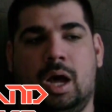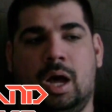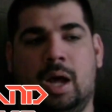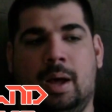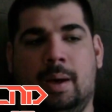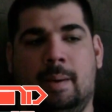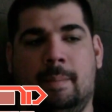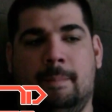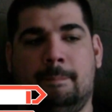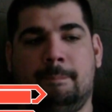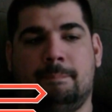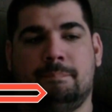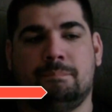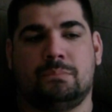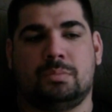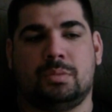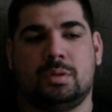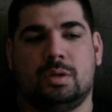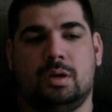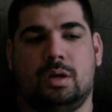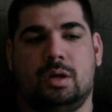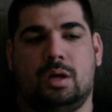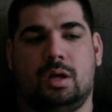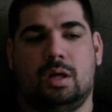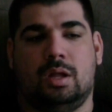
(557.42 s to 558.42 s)

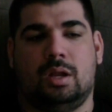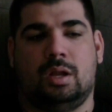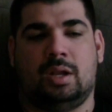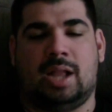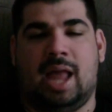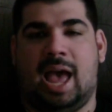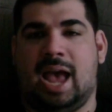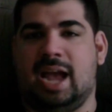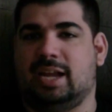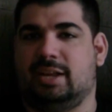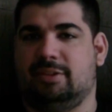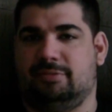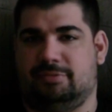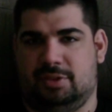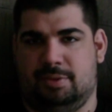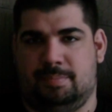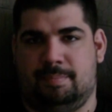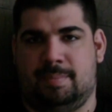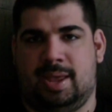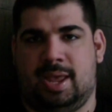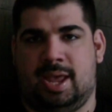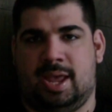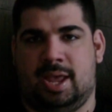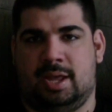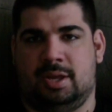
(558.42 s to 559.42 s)
lack of
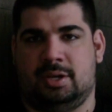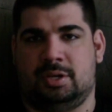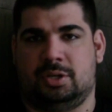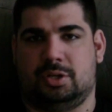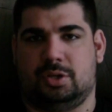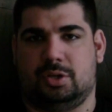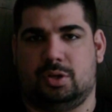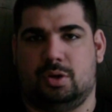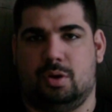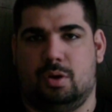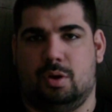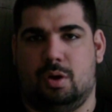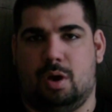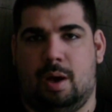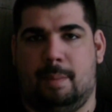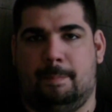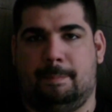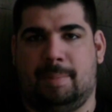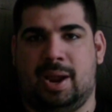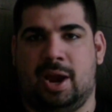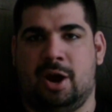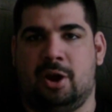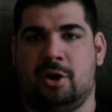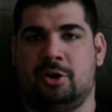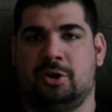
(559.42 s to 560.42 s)
demand
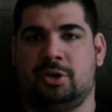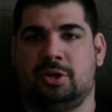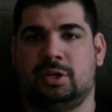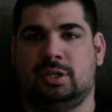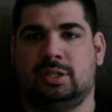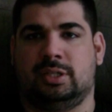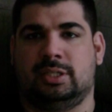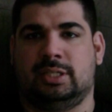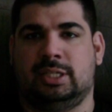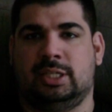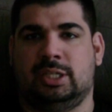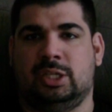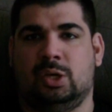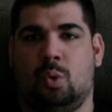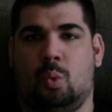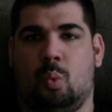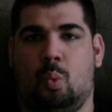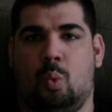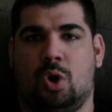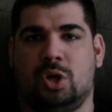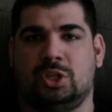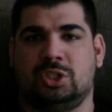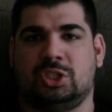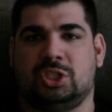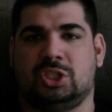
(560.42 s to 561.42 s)
apparently
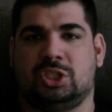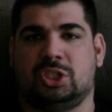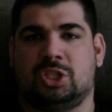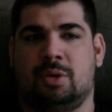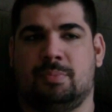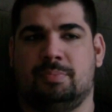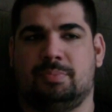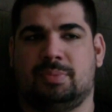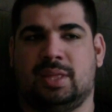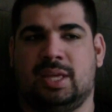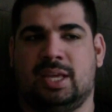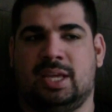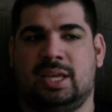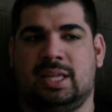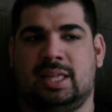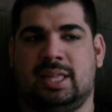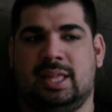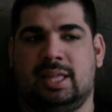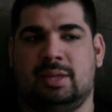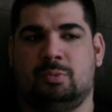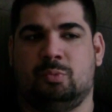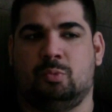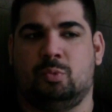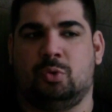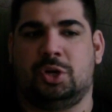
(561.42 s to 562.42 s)
was
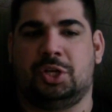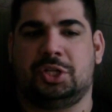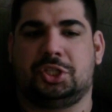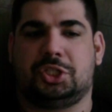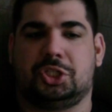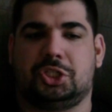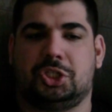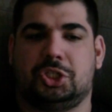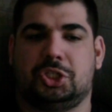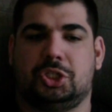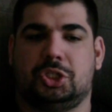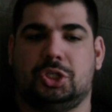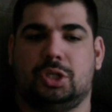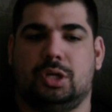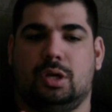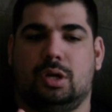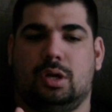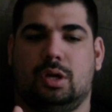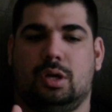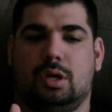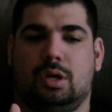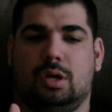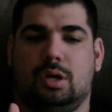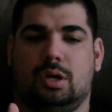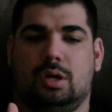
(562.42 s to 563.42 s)
something in which